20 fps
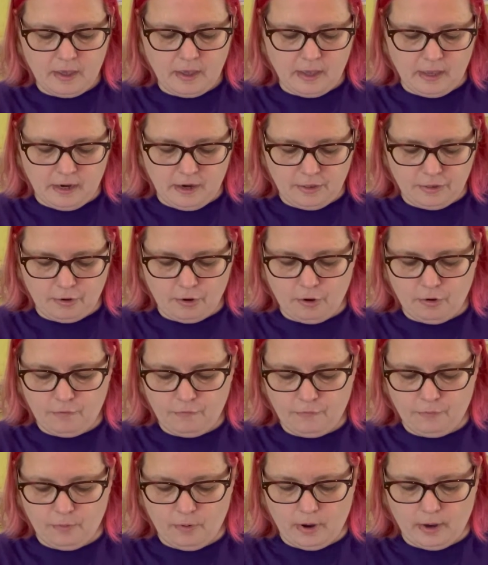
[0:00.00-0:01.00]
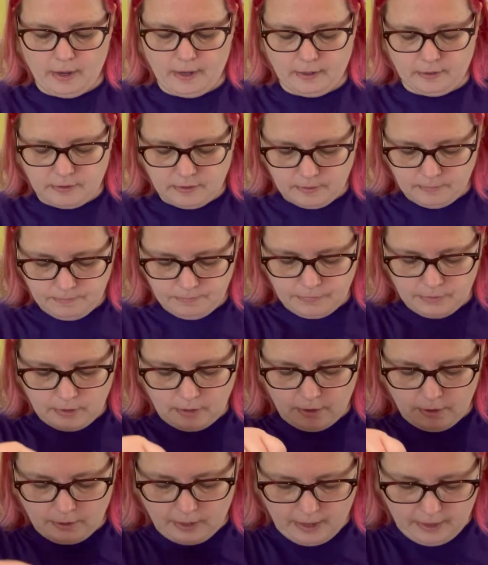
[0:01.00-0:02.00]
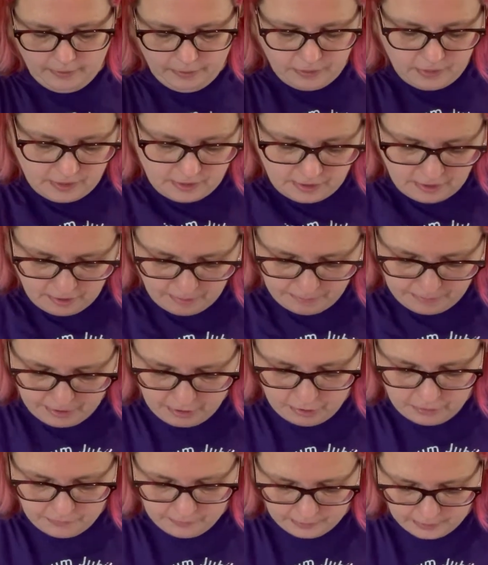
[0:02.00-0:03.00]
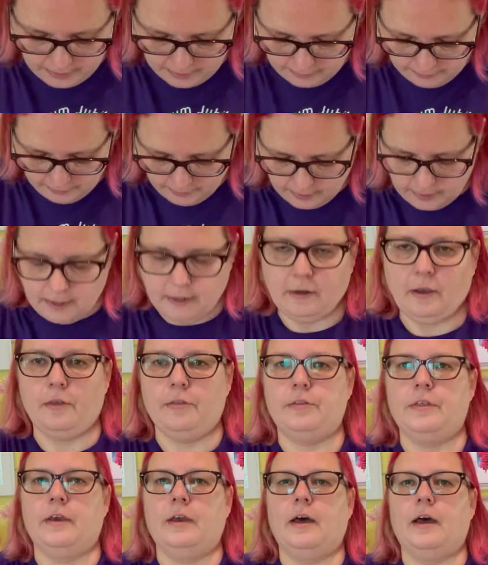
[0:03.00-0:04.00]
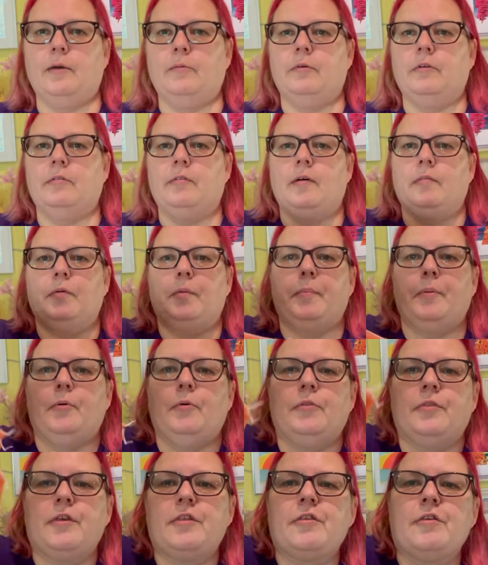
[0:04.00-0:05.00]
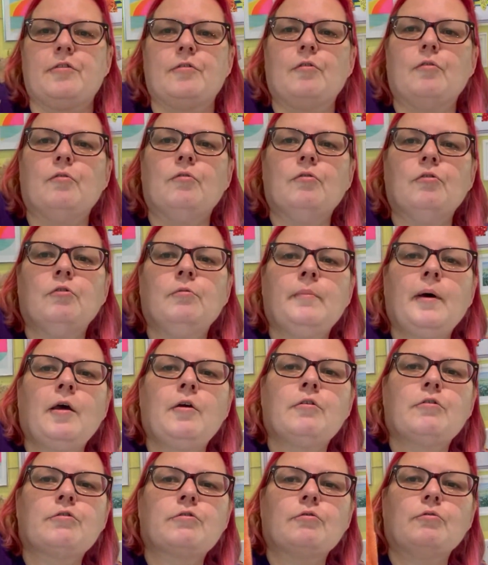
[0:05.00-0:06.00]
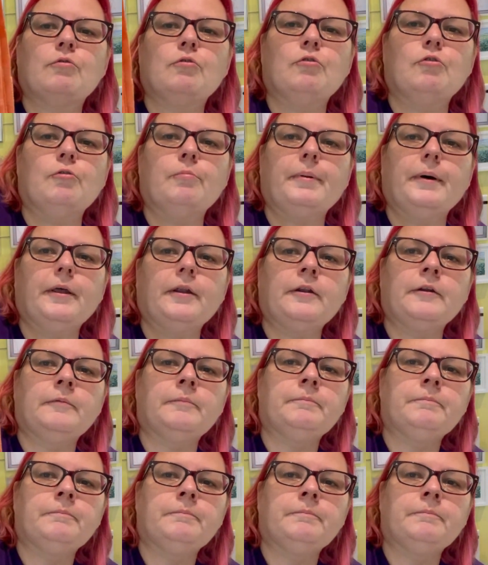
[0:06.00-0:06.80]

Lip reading: It is off-white. Okay, this is a beautiful colour that I don't think I would have ever bought. This is almost auburn.